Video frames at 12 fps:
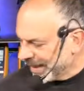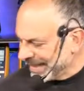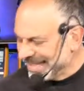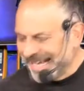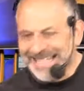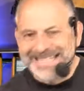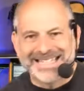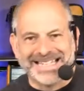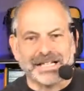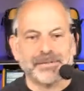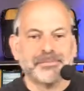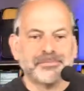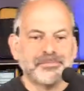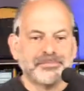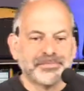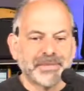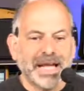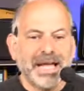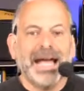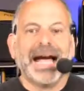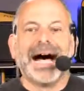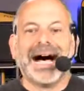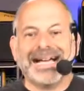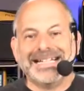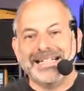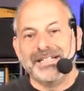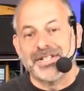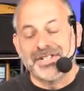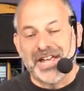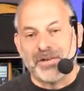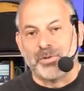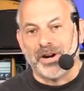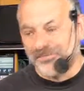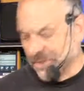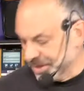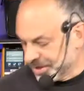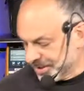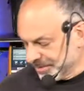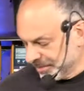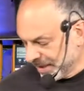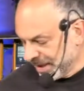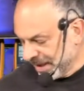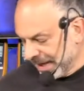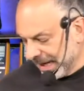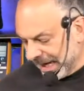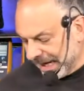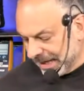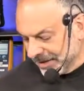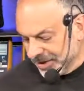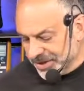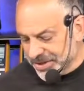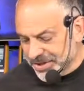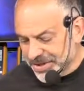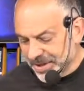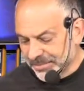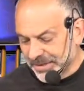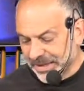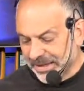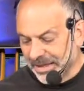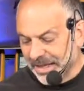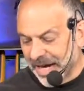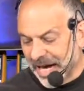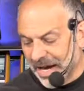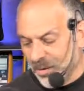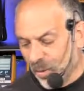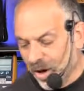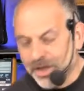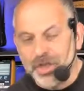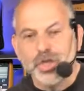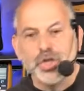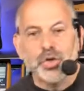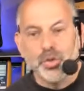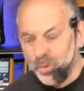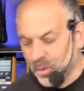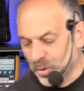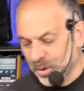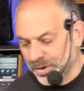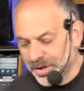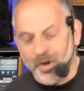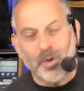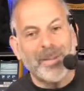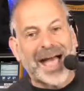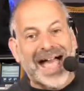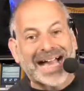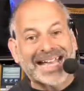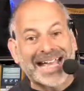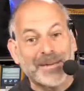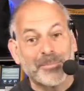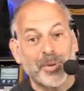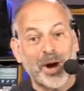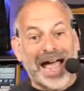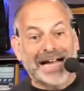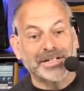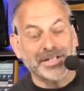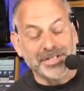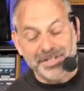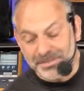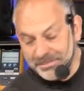testing, I need to set reference. And this is something that I want you to go back and practice.